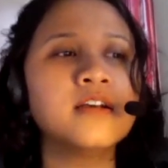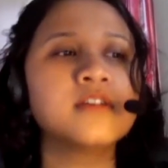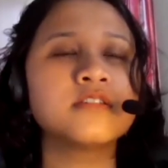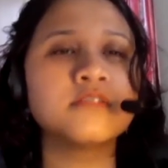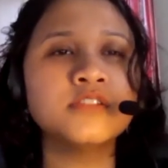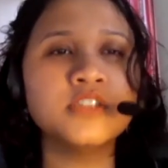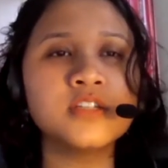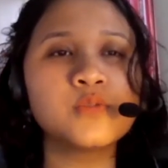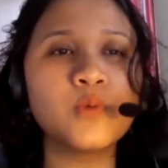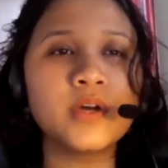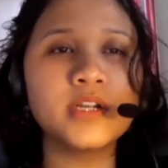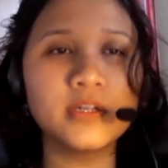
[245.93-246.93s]
So I just
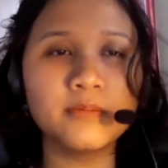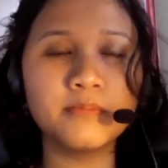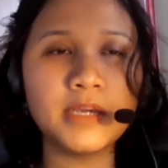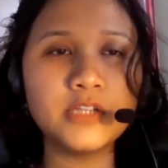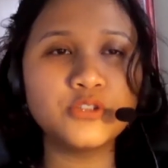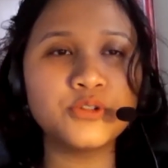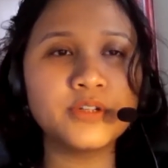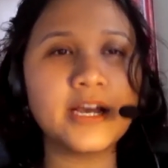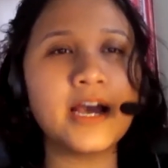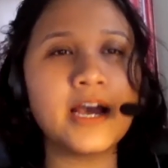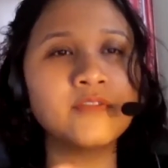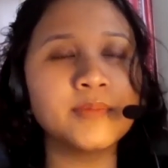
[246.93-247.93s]
want to make sure
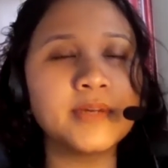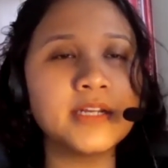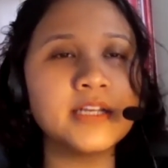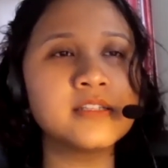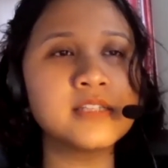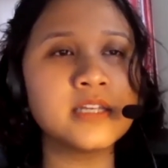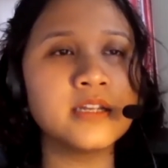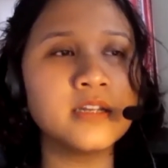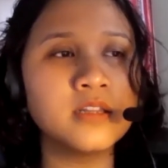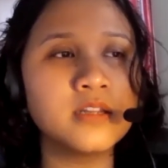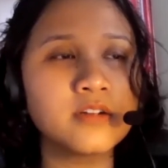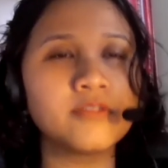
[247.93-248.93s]
that everybody is
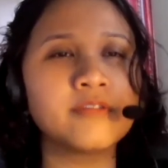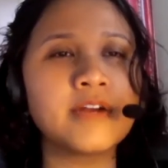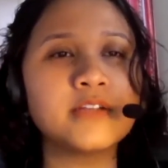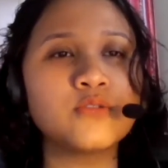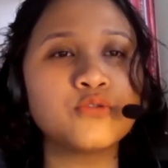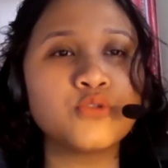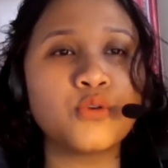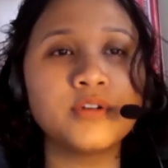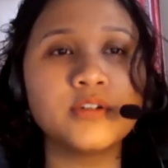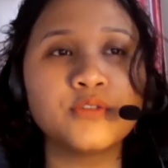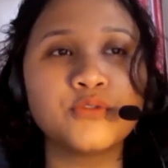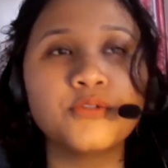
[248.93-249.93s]
in the correct
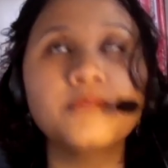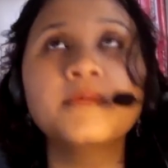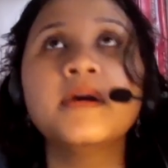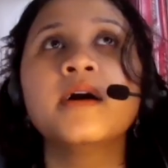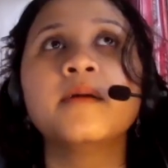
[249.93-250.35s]
tutorial group.